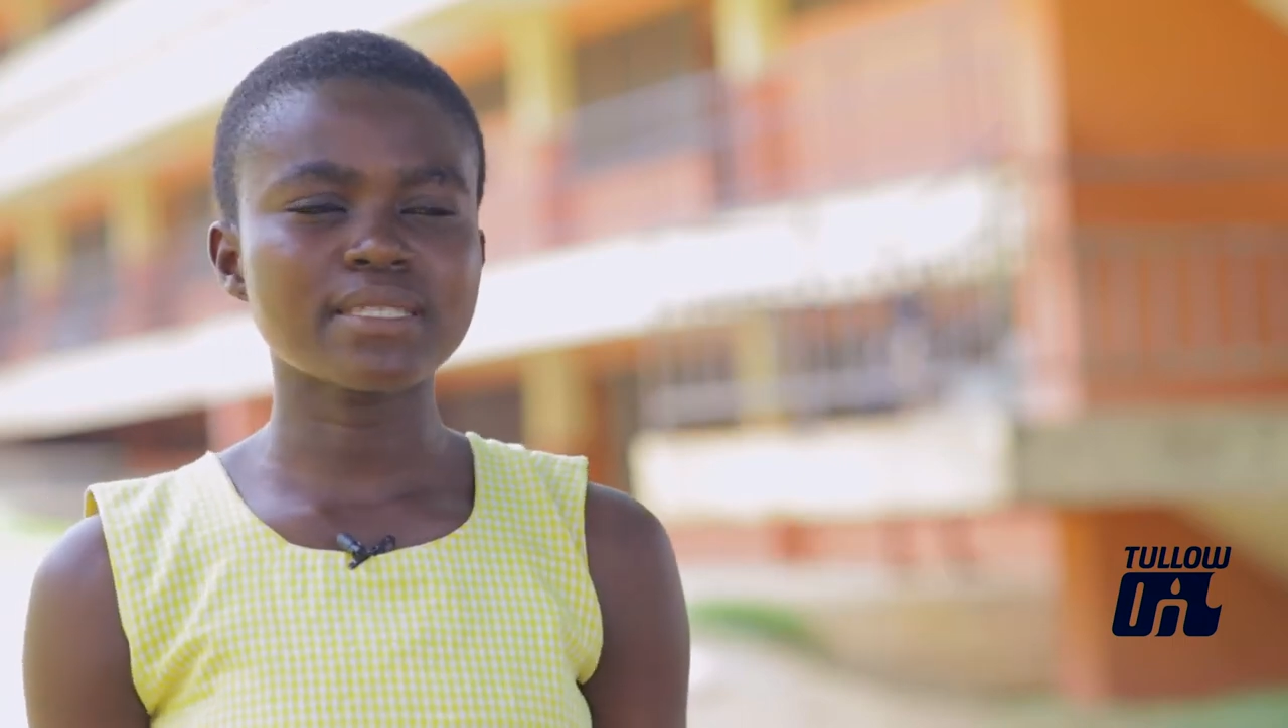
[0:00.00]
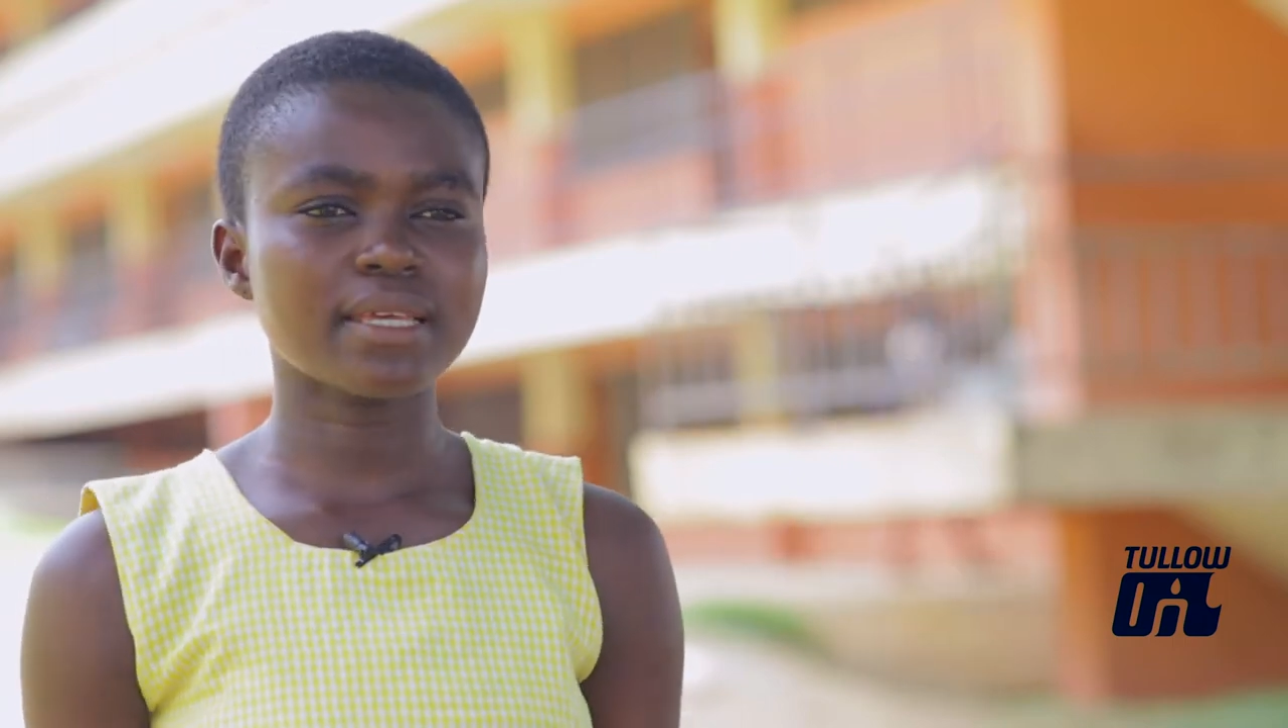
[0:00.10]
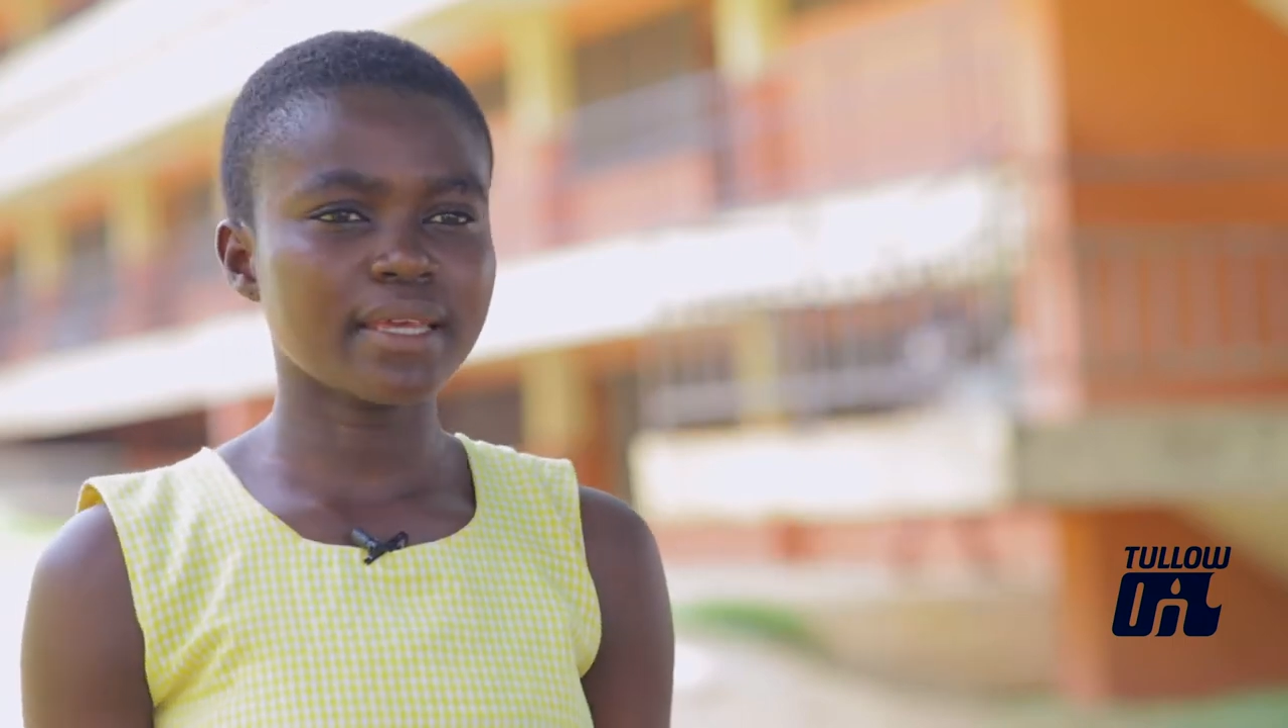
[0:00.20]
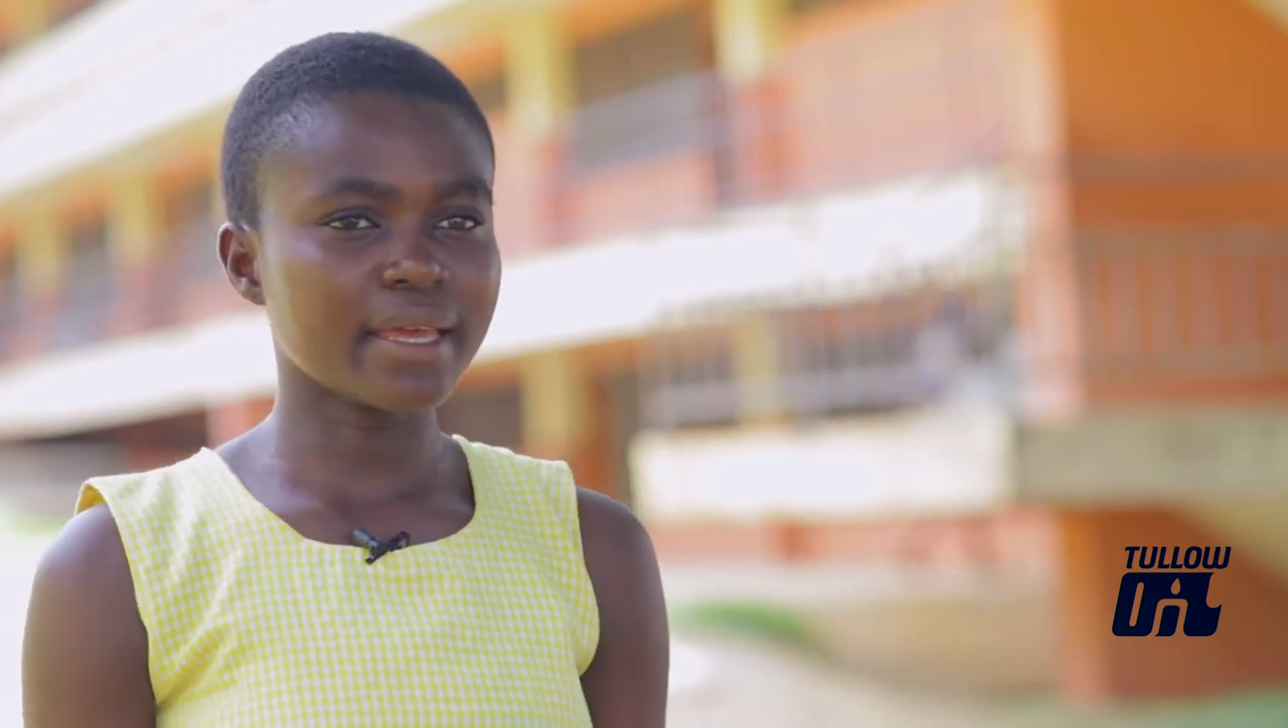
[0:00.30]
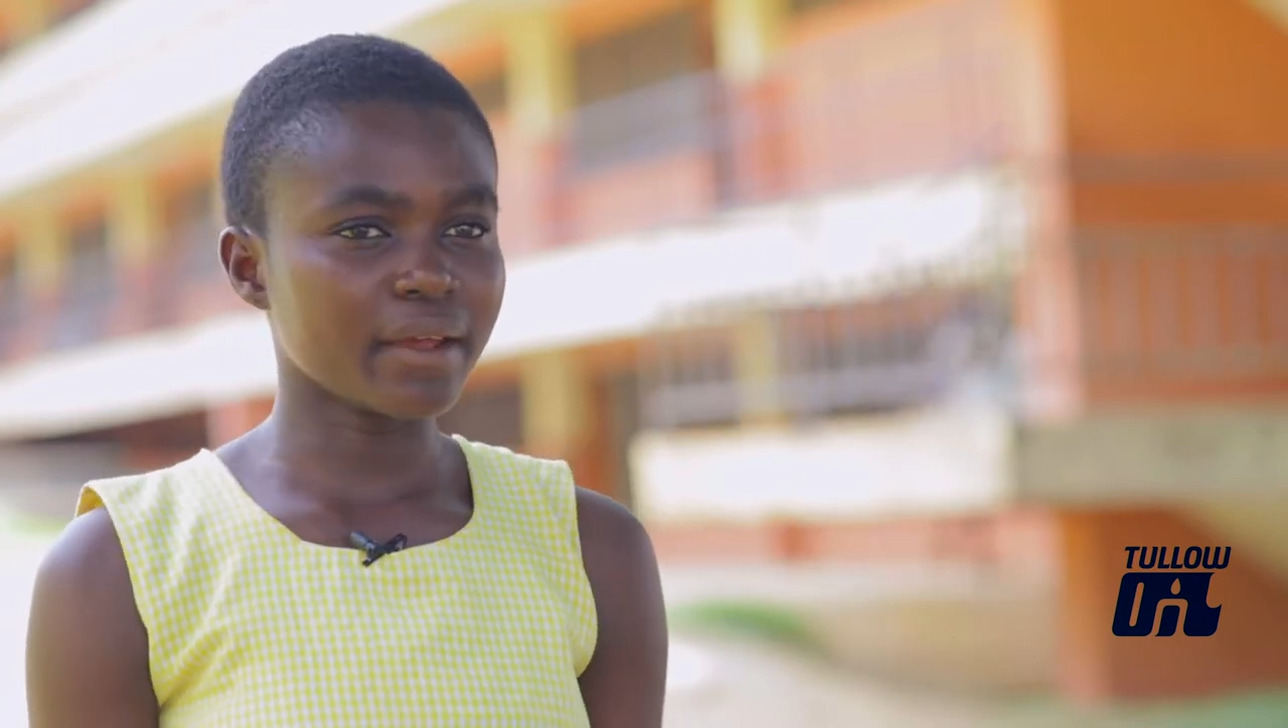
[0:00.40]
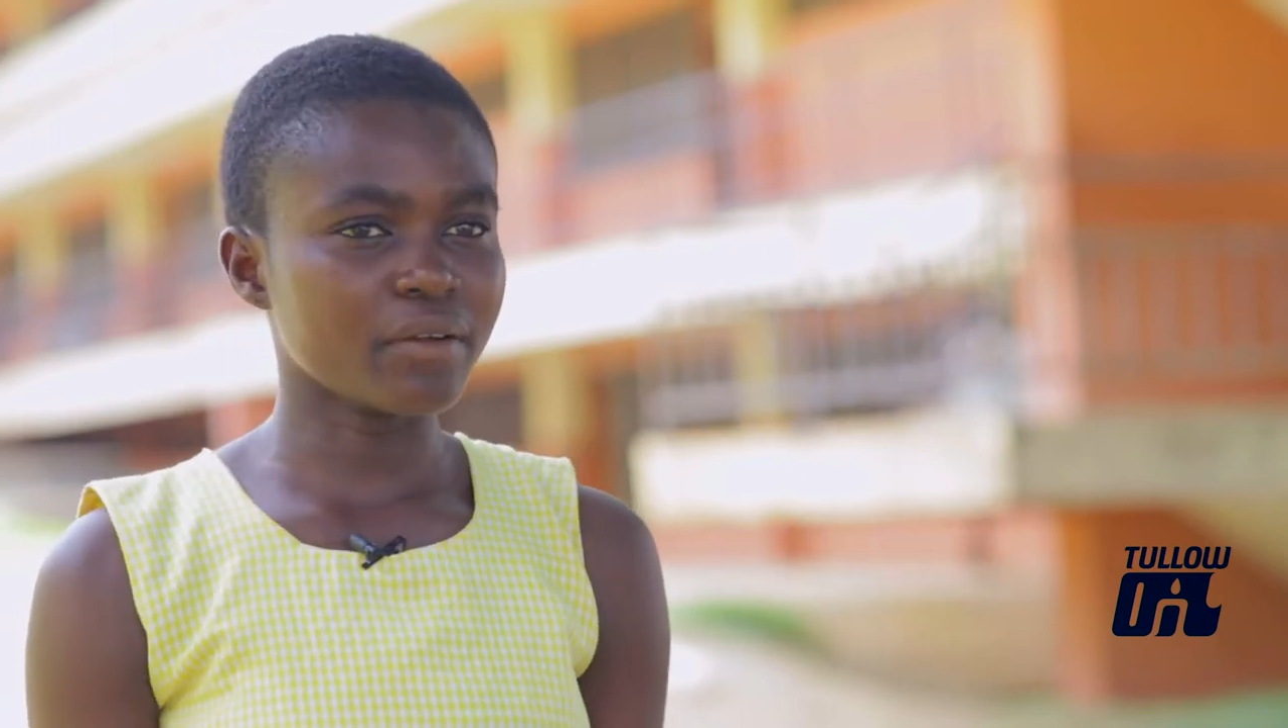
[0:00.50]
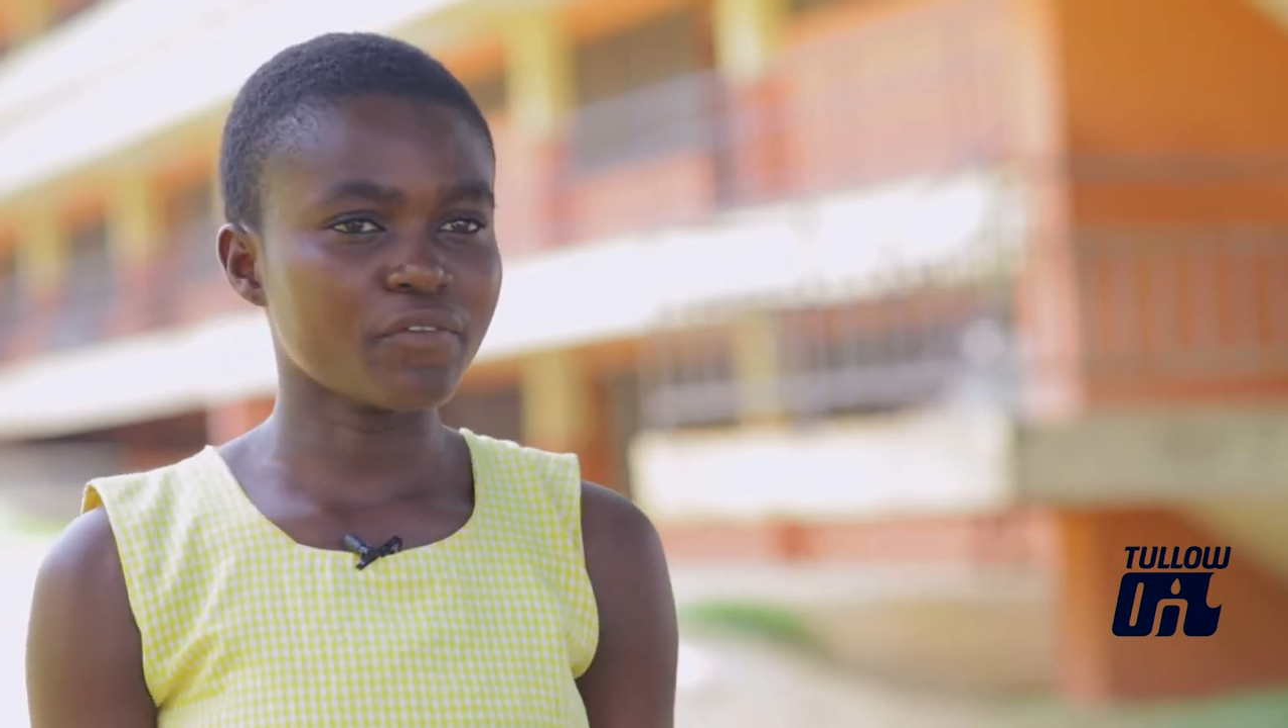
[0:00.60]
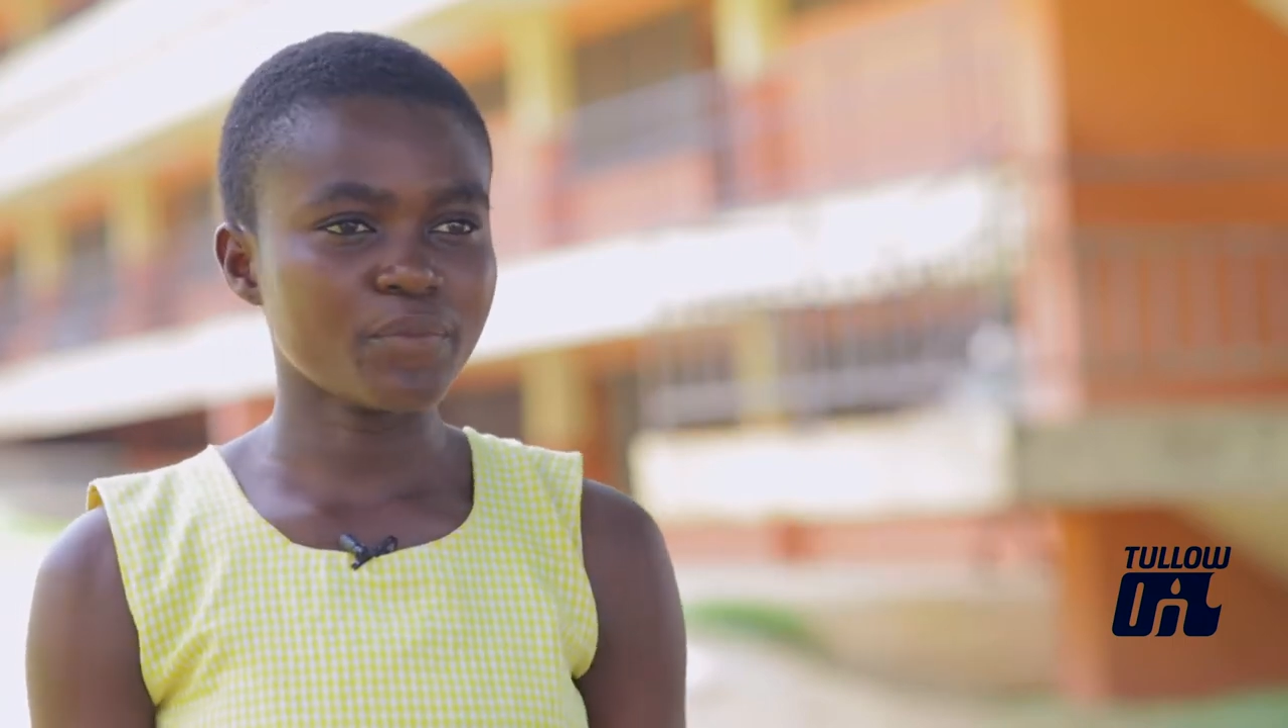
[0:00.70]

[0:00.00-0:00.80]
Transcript: taken care of